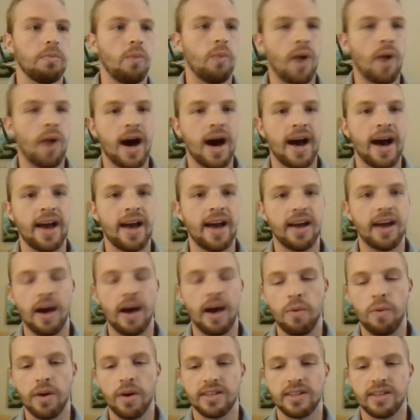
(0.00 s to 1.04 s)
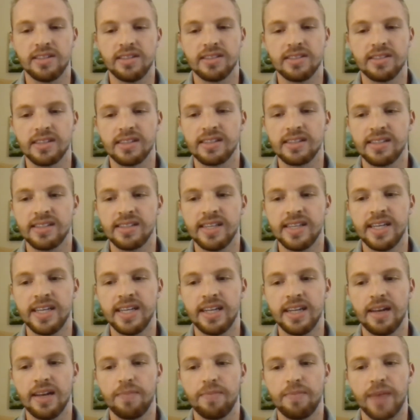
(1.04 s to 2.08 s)
why I want to
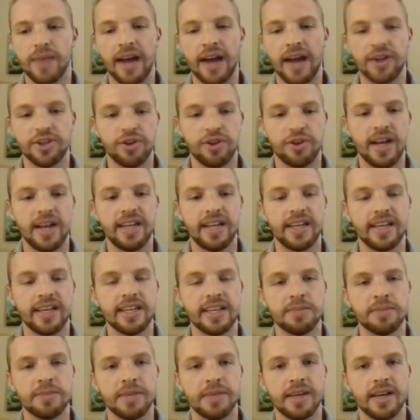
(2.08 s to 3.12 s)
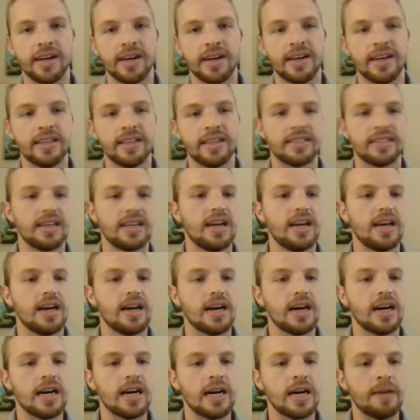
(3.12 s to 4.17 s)
succeed at trading is because
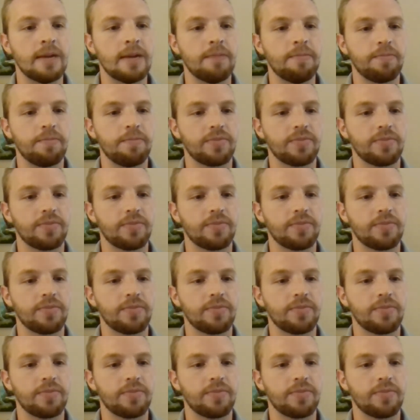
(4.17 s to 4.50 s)
um,